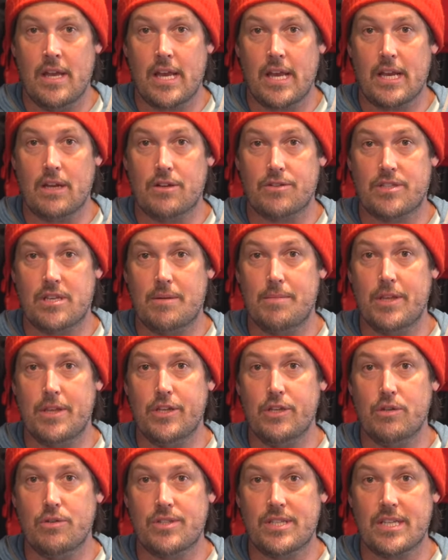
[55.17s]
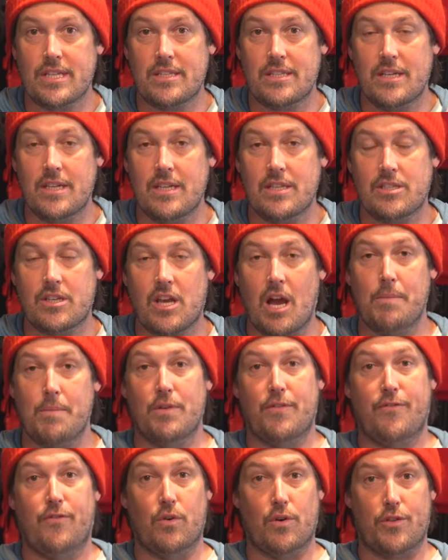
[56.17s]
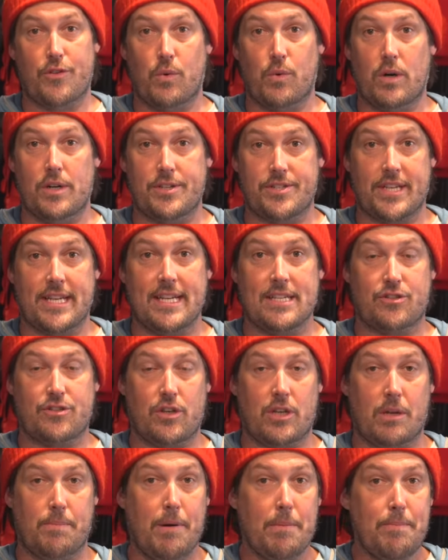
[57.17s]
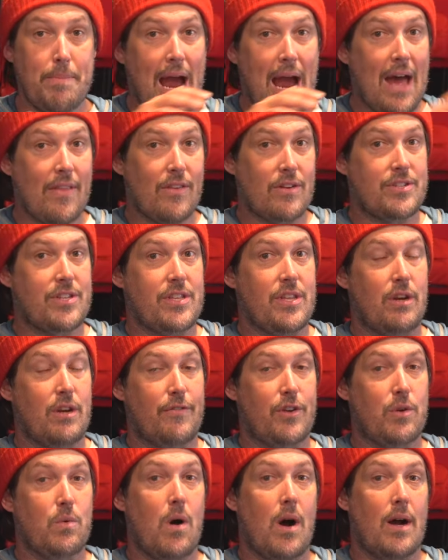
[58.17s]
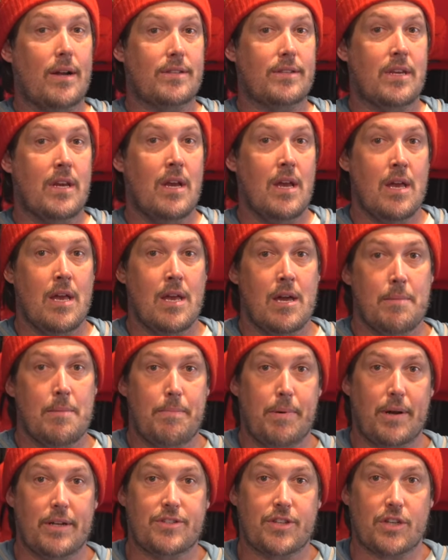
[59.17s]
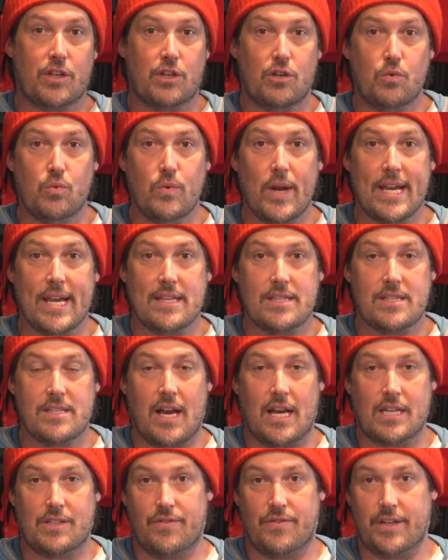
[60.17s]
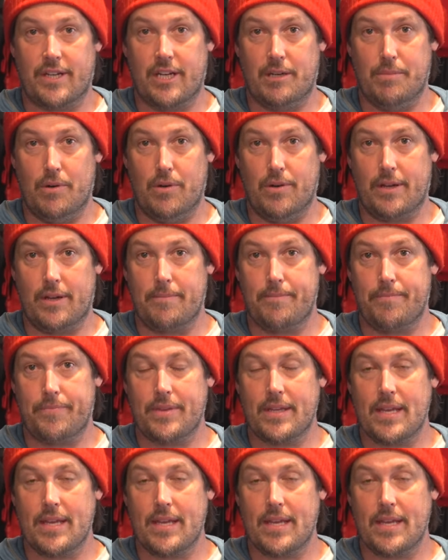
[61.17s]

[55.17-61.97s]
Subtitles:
You know, some of the new 16s come with four thwarts, again, so you can put paddlers in there if you want, but it's a great size for gear boating.